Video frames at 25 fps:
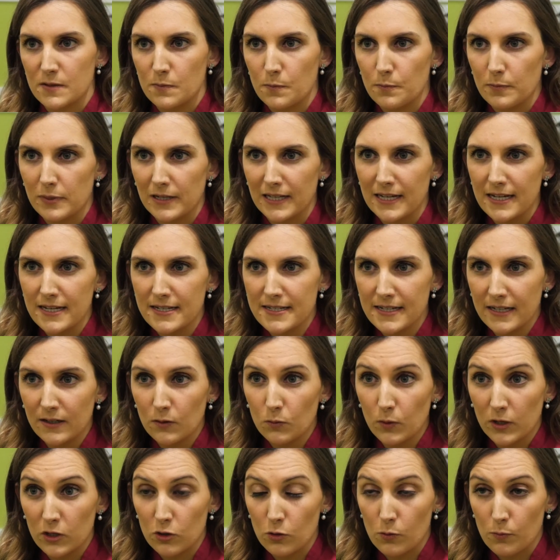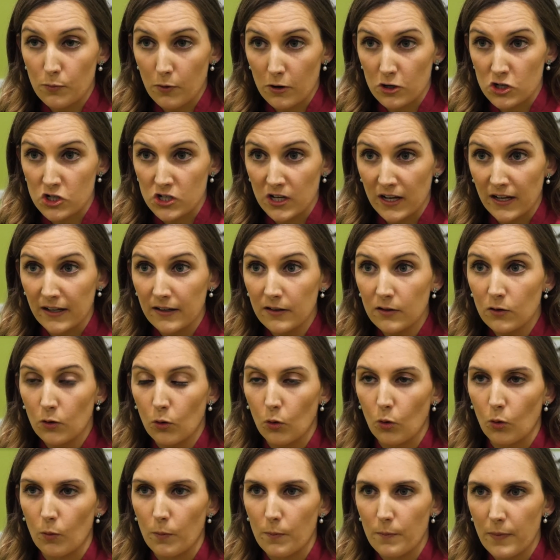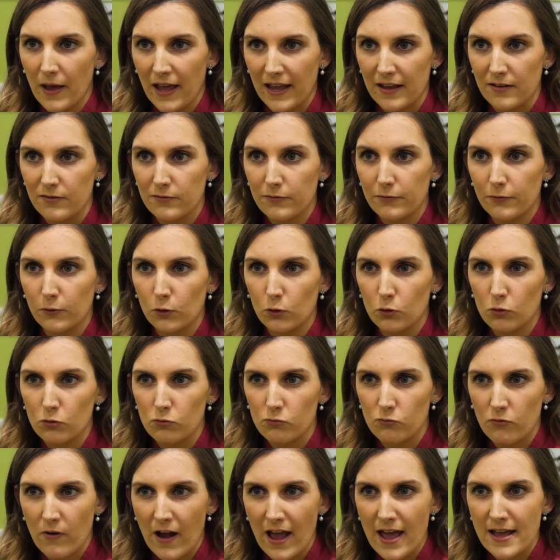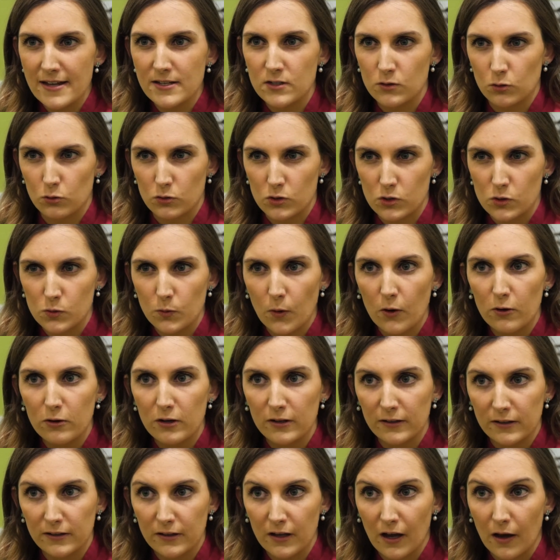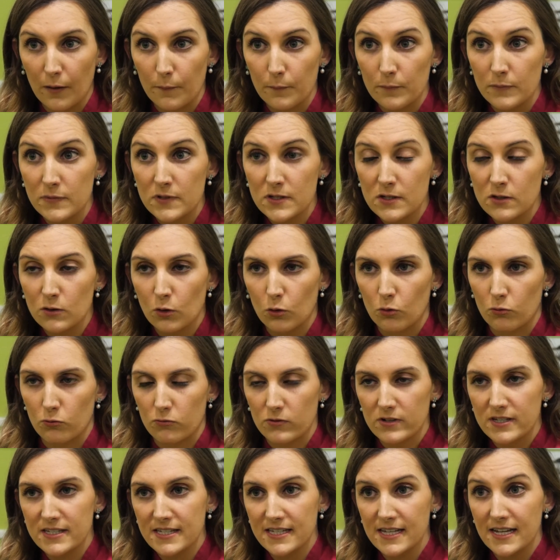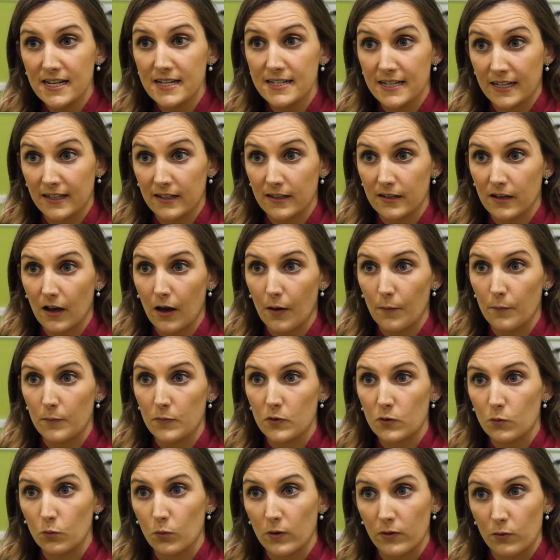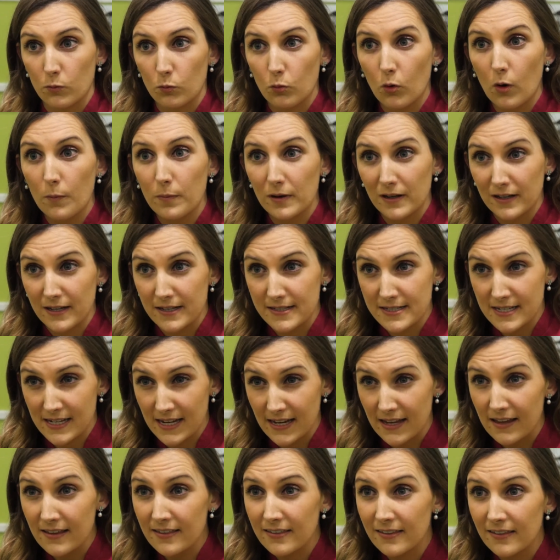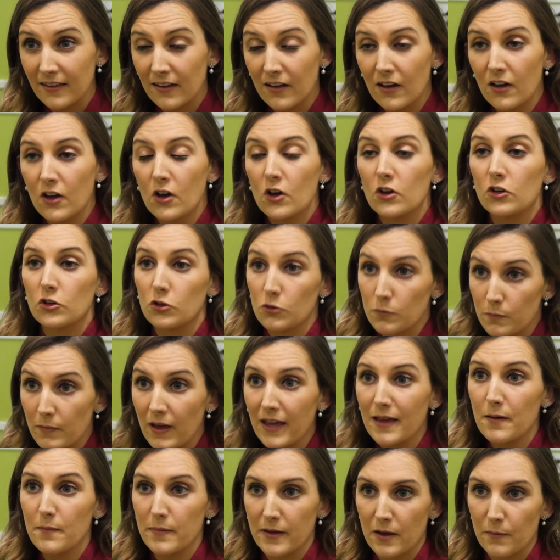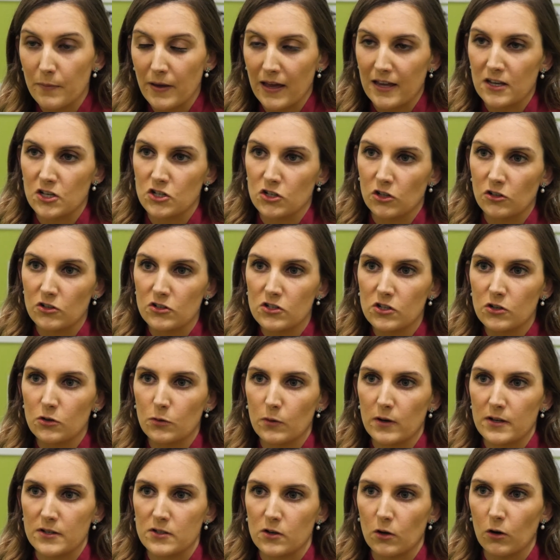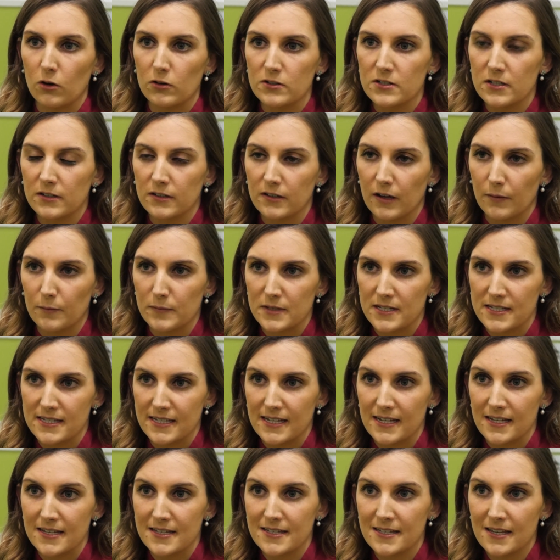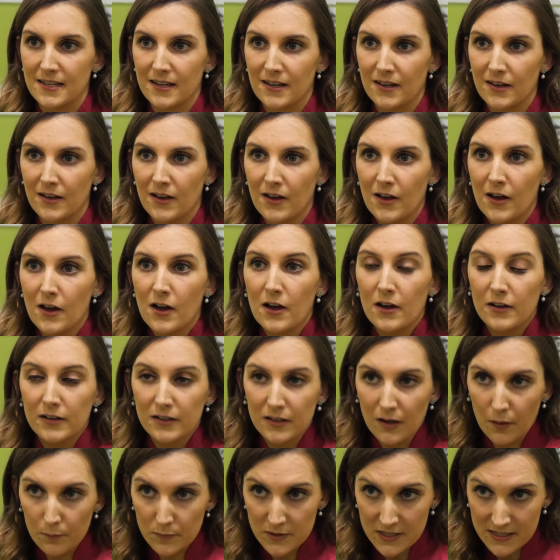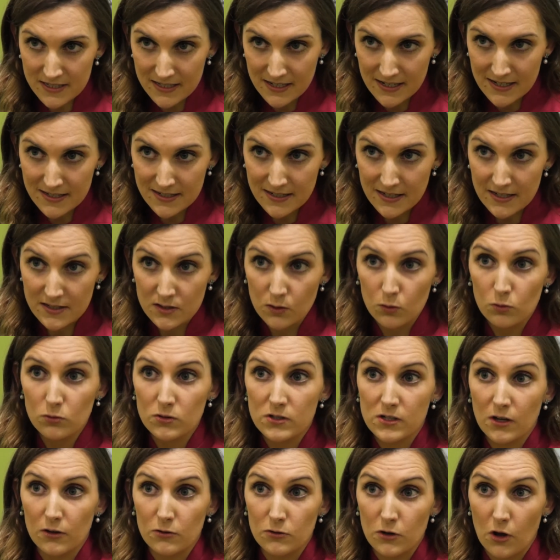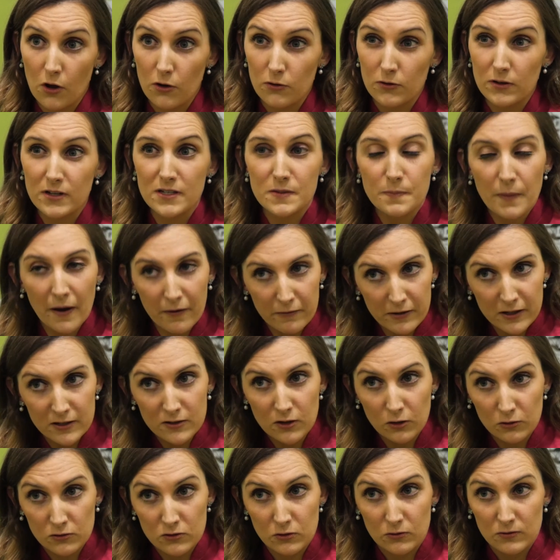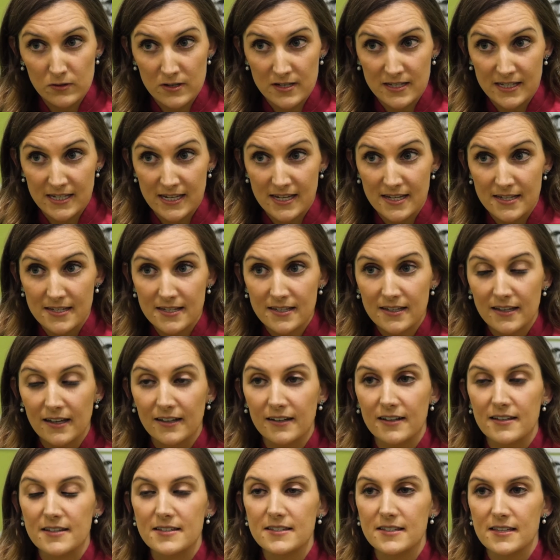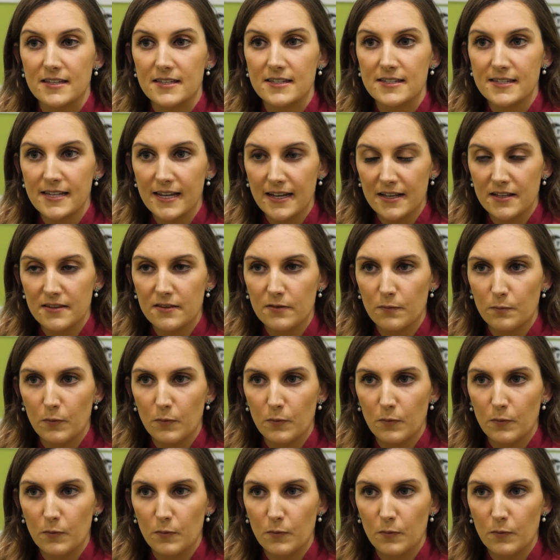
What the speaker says: bleeding when you're brushing, or painful red or swollen gums, or receding gums with wobbly teeth, you may be a patient who has got gum disease. Gum disease is also known as periodontal disease, and it's the sixth